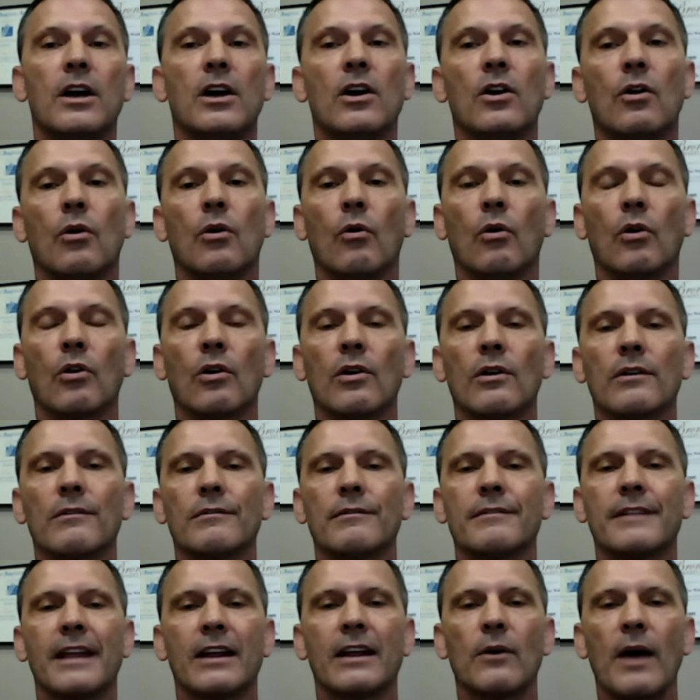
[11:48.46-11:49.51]
or
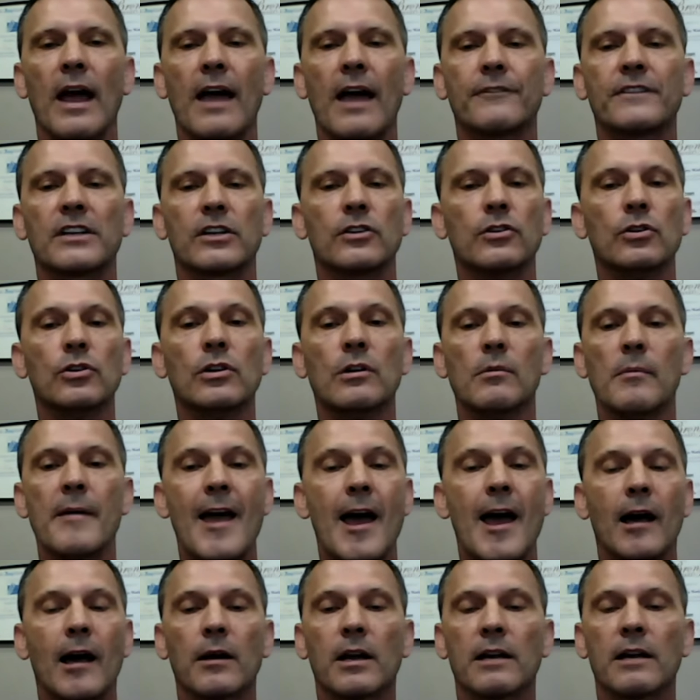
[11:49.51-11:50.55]
they don't have to Google
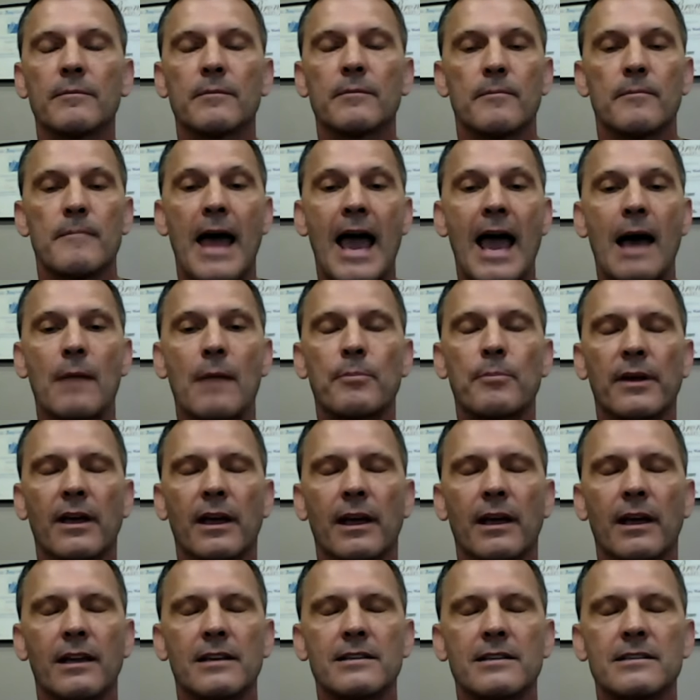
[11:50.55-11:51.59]
map
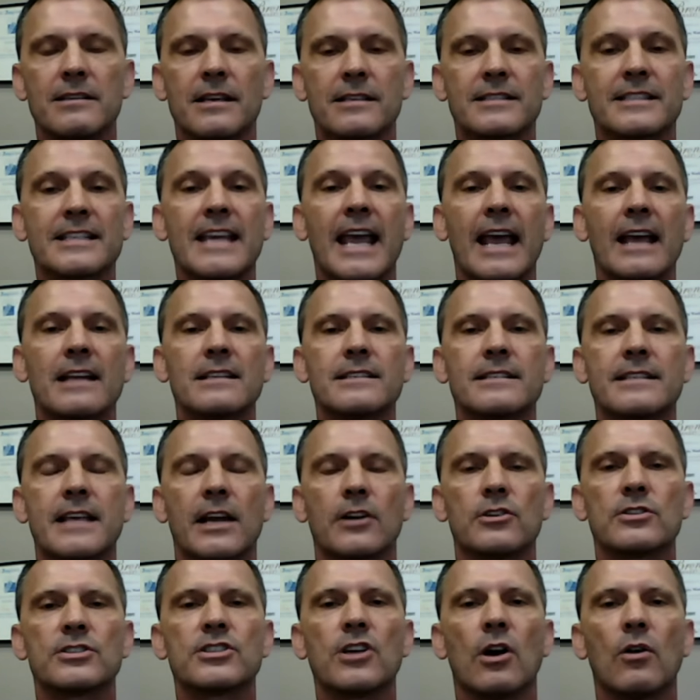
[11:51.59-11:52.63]
a scan
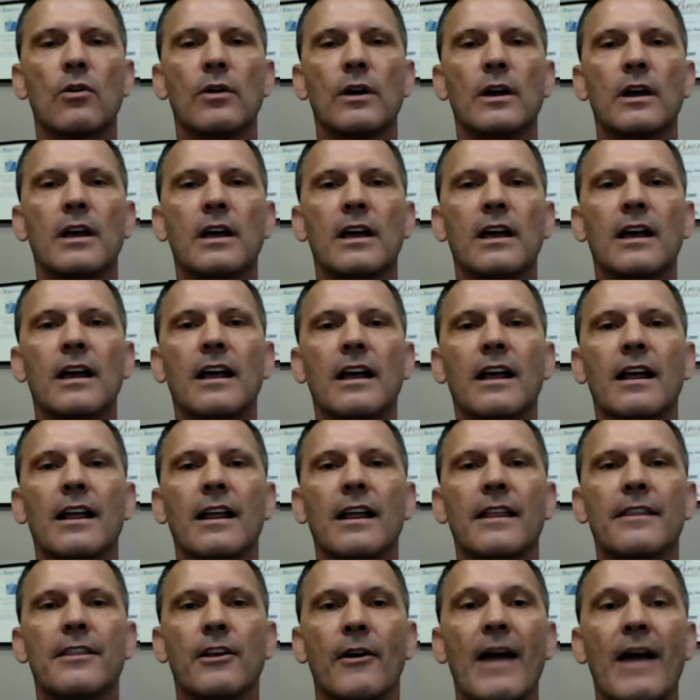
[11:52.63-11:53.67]
center. So
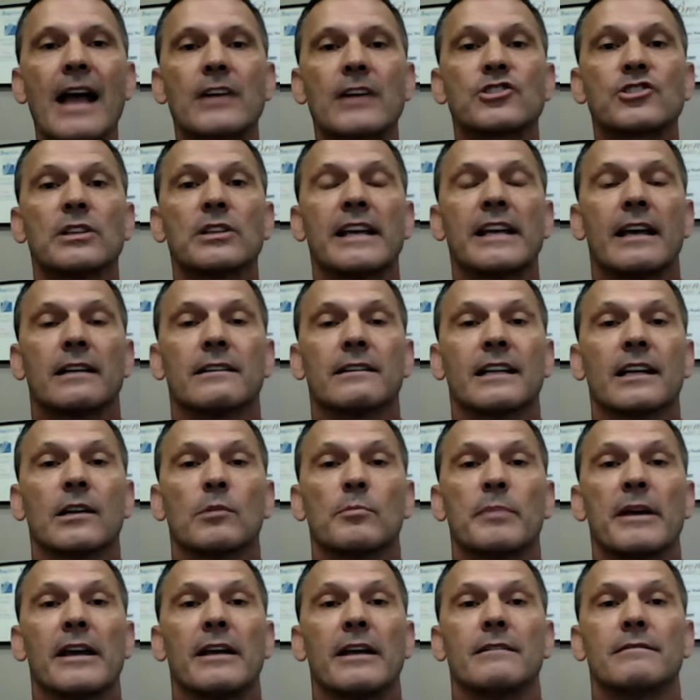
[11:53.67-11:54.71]
they're actually a little
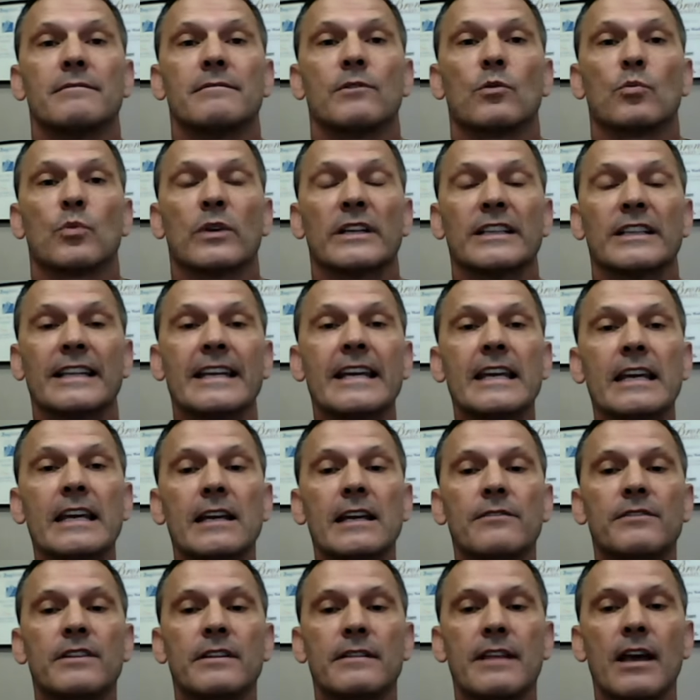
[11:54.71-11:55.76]
bit
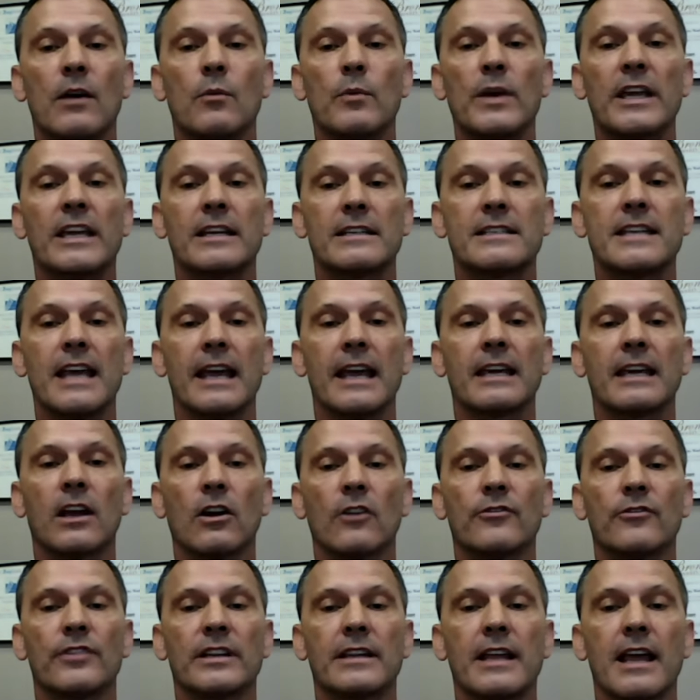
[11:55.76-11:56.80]
relieved that we can take care
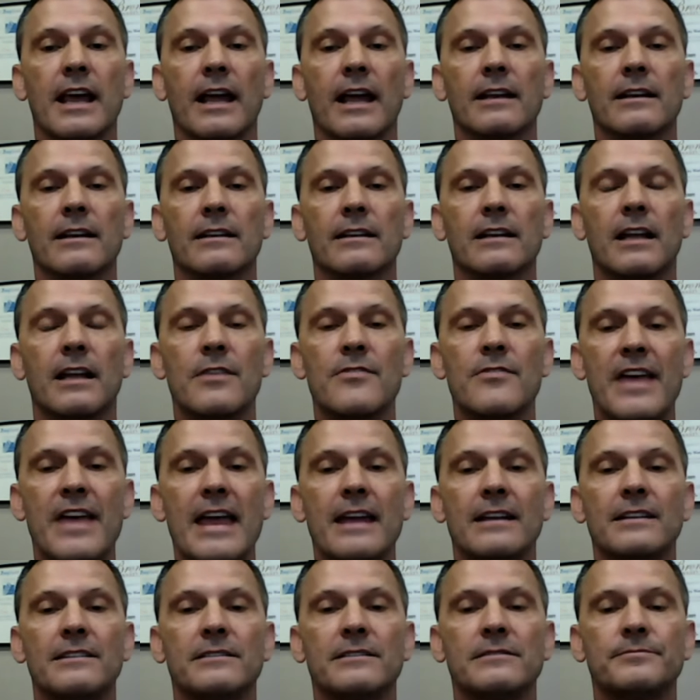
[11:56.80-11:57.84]
of it then. And
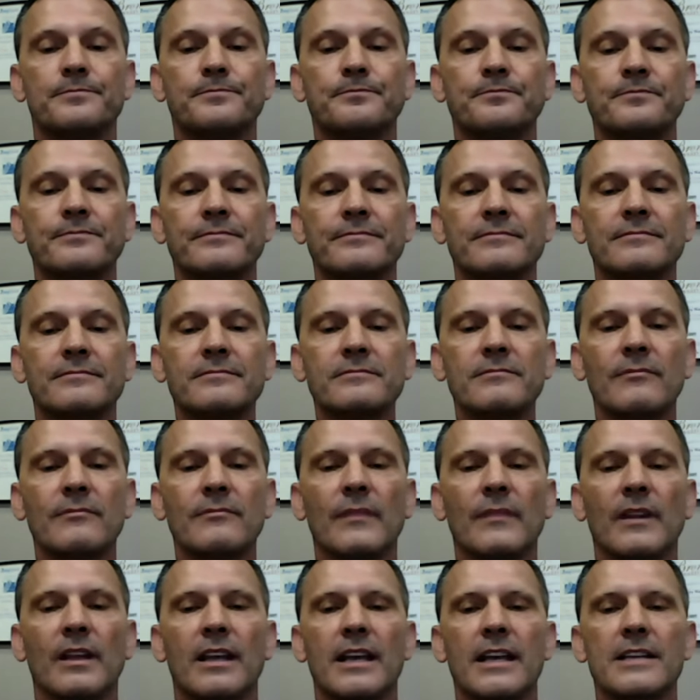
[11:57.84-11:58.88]
then
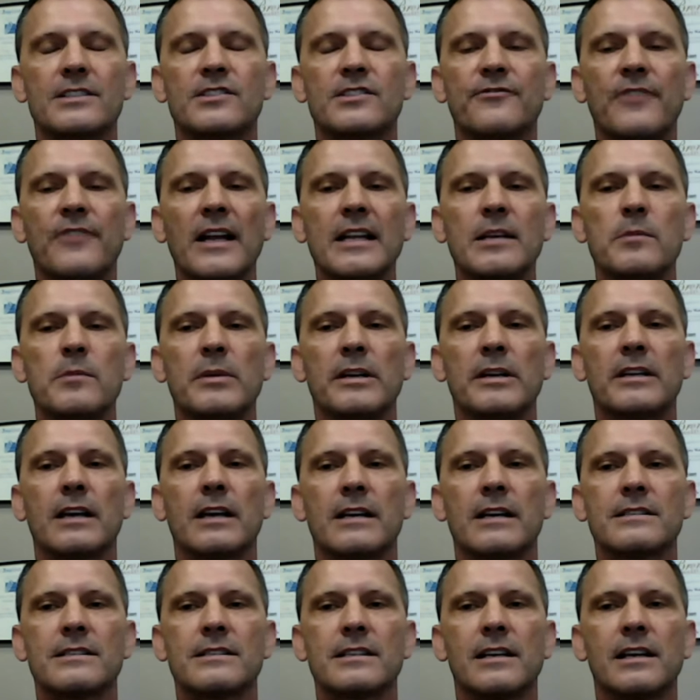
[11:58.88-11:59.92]
it's funny
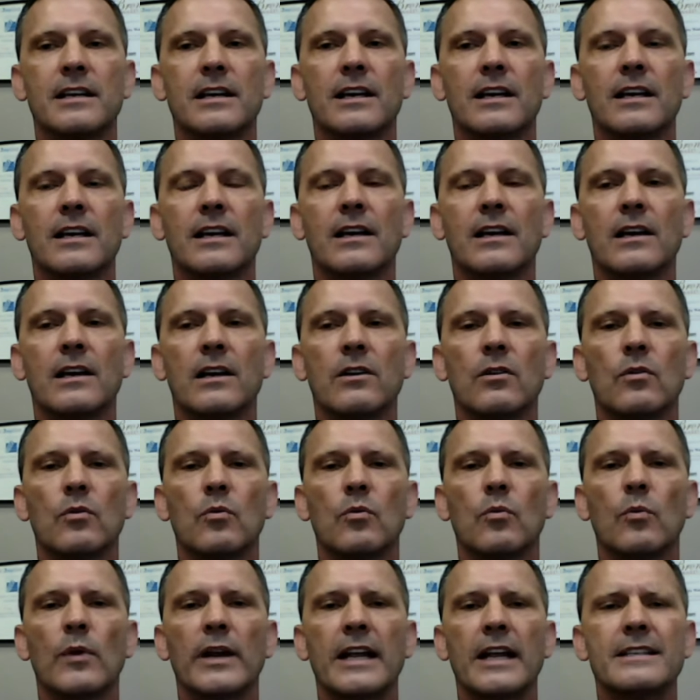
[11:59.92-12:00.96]
because
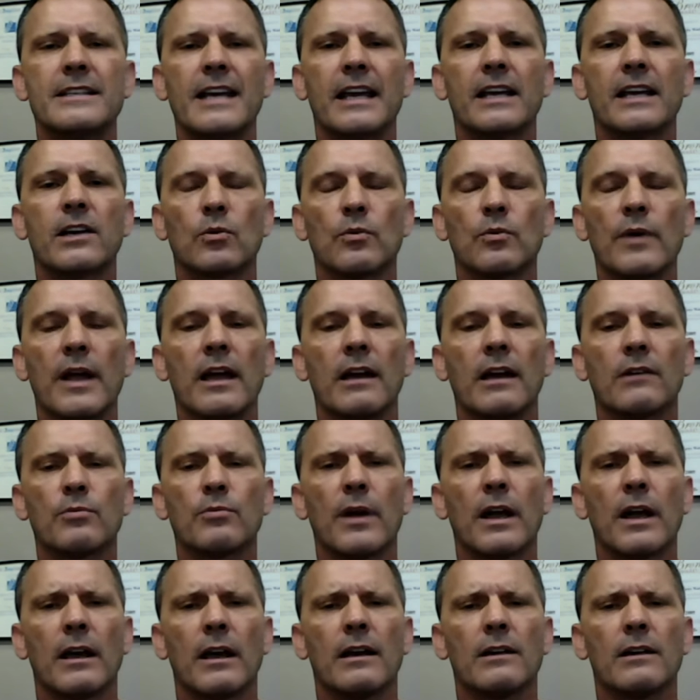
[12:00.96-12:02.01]
when I take a
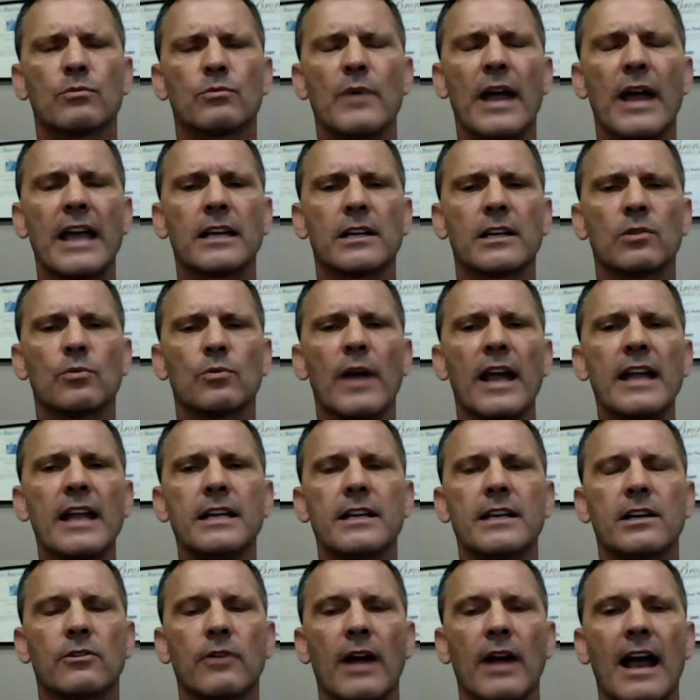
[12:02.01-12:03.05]
regular
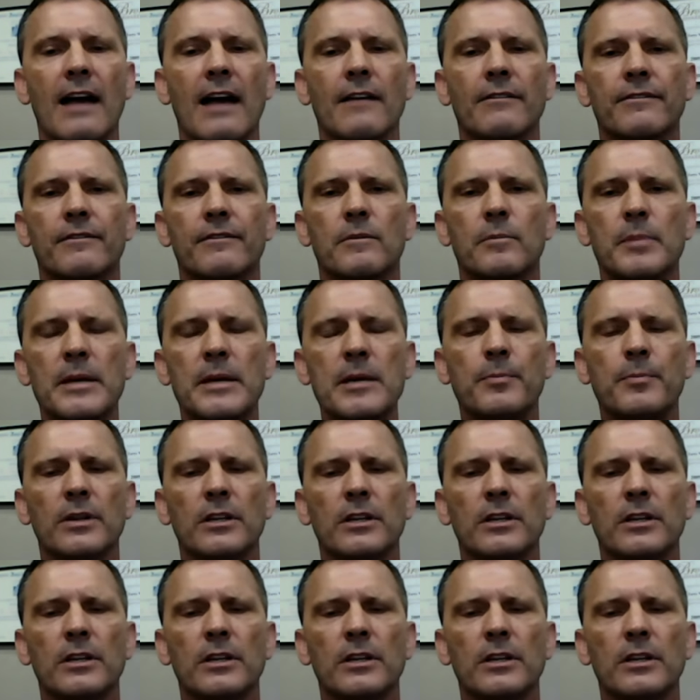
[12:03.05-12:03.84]
radiograph, people